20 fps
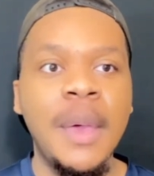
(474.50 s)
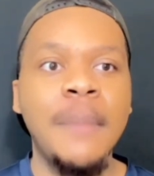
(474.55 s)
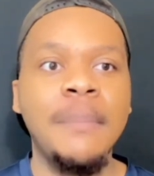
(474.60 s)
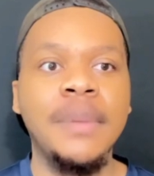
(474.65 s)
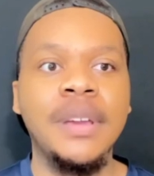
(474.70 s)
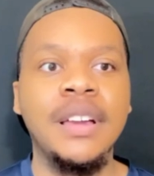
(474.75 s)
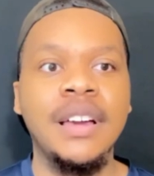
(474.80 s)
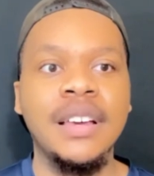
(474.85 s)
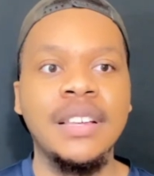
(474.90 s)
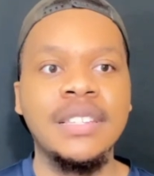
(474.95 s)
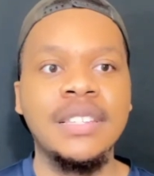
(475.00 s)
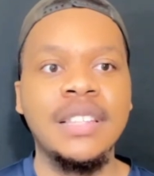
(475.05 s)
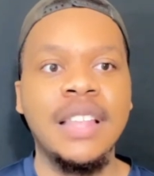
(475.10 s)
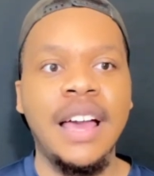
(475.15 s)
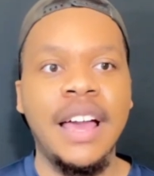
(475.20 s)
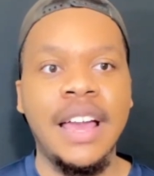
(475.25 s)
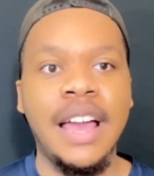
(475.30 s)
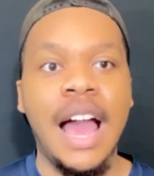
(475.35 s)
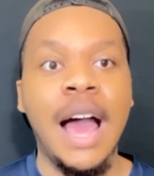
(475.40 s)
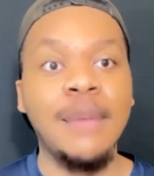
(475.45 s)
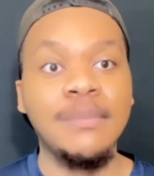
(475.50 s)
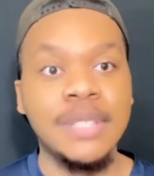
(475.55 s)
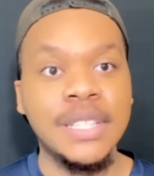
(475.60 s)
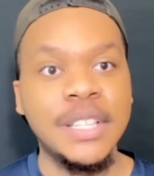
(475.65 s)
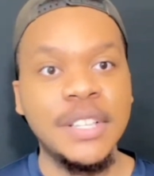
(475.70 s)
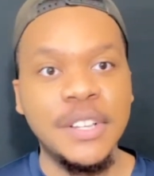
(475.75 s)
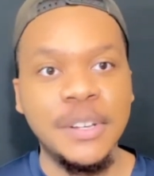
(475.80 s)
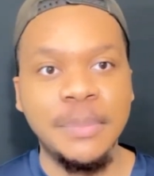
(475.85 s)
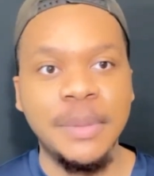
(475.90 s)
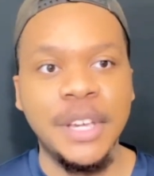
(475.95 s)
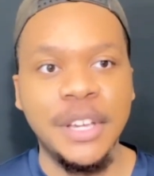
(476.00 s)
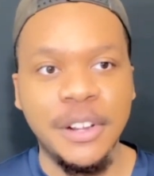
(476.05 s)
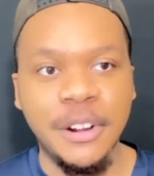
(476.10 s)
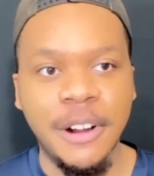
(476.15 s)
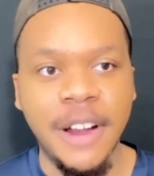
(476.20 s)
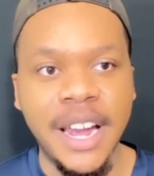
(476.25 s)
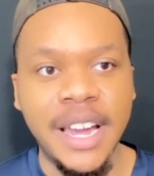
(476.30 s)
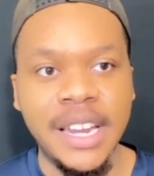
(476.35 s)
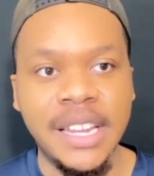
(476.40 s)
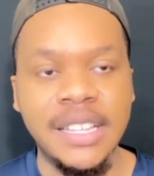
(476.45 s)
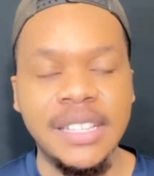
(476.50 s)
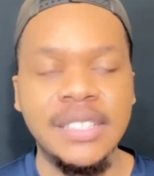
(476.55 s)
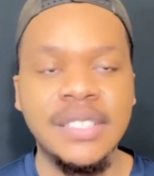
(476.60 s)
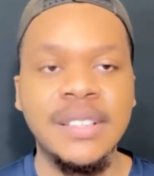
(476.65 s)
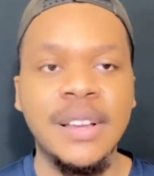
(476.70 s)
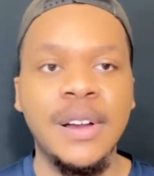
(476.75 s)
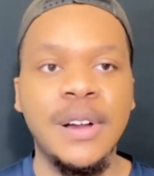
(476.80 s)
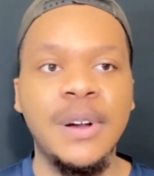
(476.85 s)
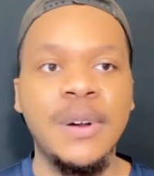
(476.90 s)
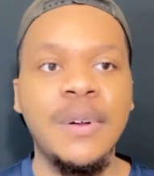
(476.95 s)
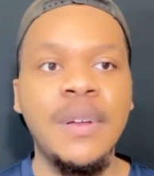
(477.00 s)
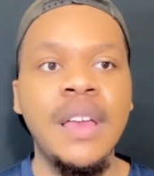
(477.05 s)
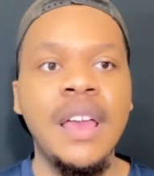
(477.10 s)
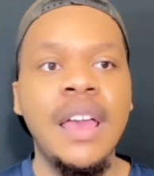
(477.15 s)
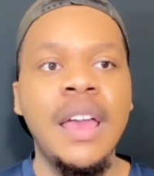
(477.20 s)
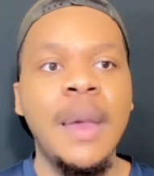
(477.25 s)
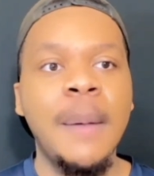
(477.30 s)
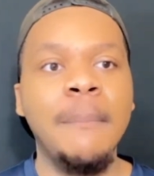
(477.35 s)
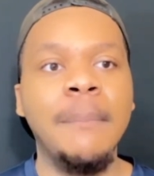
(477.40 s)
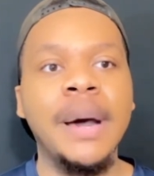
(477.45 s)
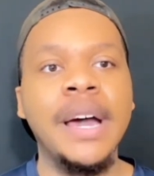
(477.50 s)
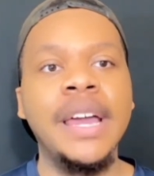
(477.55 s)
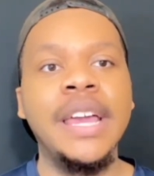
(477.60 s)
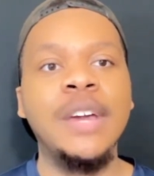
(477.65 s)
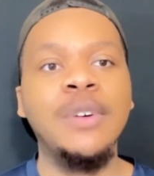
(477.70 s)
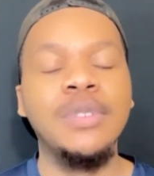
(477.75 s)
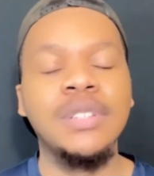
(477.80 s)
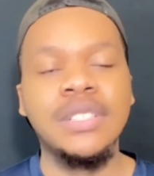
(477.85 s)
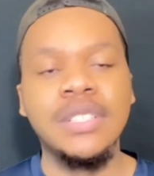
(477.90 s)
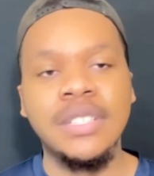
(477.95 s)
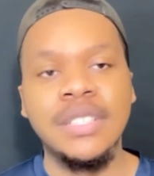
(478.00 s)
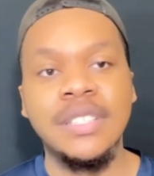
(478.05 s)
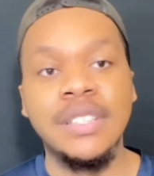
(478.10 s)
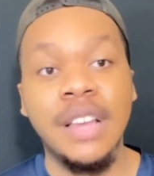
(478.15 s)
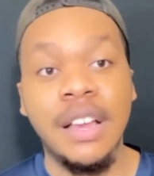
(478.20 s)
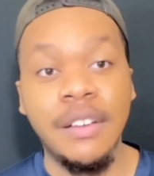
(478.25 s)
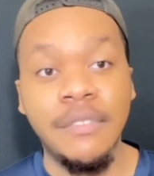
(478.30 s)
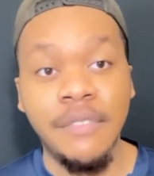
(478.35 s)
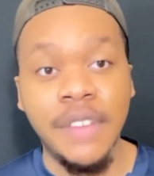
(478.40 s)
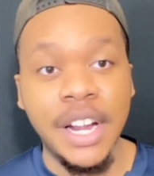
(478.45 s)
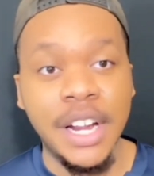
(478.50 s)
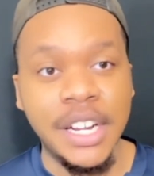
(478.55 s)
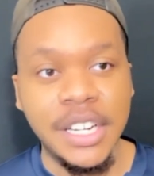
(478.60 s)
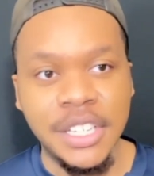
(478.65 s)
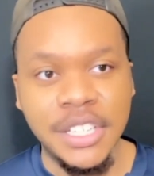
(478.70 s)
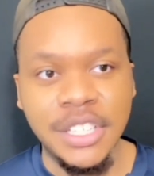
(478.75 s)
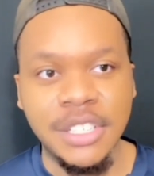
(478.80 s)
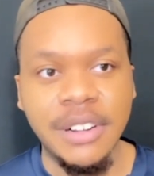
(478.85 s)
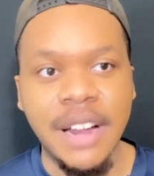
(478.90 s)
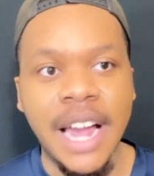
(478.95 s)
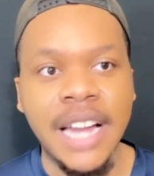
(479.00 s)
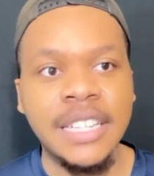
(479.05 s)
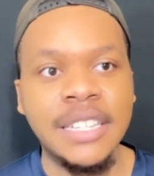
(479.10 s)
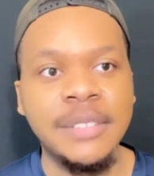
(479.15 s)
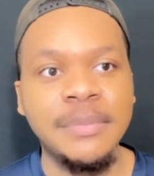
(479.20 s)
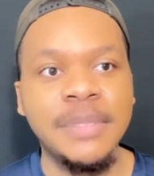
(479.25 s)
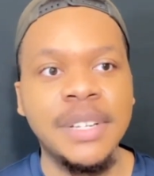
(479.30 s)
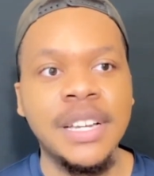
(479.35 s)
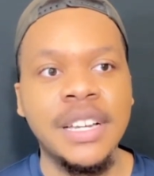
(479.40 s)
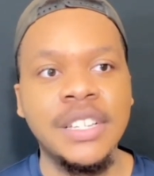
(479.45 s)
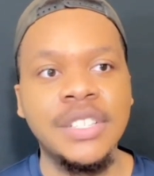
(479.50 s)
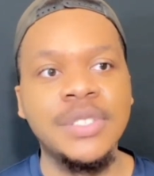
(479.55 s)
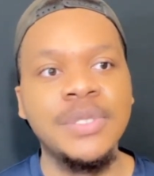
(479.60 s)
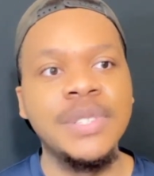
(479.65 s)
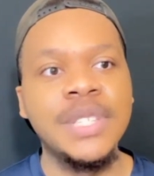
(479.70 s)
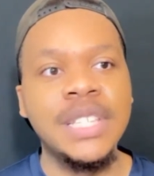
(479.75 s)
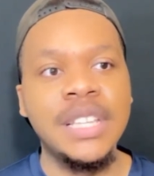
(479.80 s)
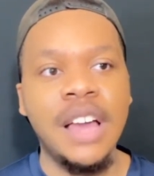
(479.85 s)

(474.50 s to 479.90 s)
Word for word: because like I'm still being graded. So, but it was just very distracting because you see